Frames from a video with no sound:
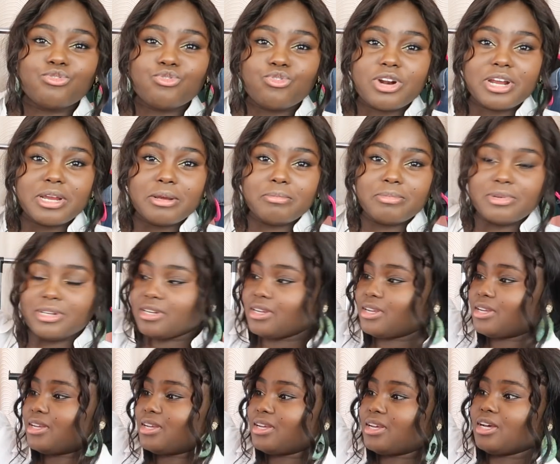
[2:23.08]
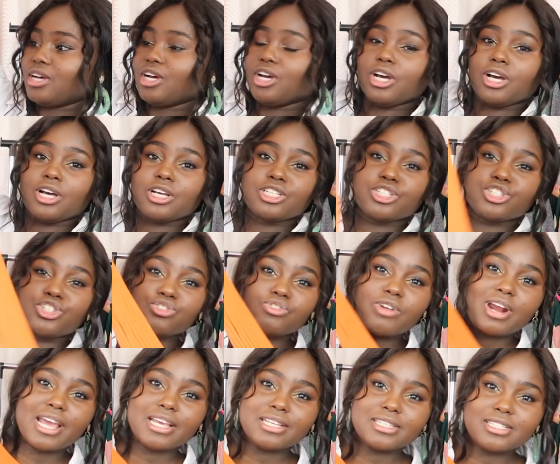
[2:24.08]
ribbed
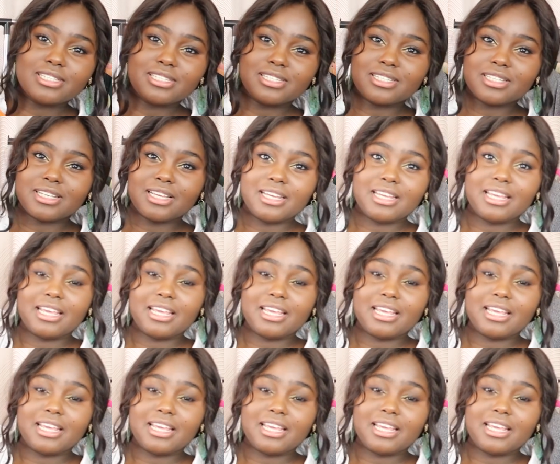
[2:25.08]
dress.